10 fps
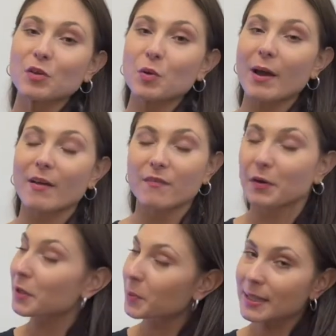you a
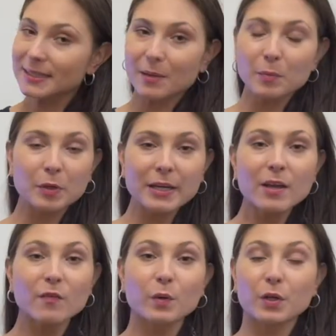very quick
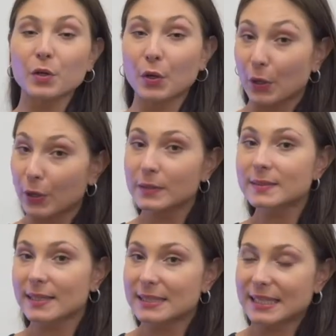summary of what
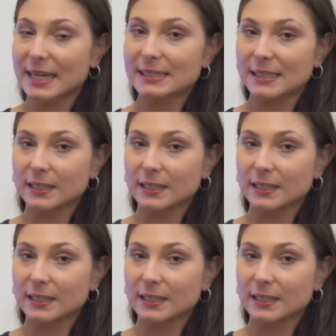occurs in T.S.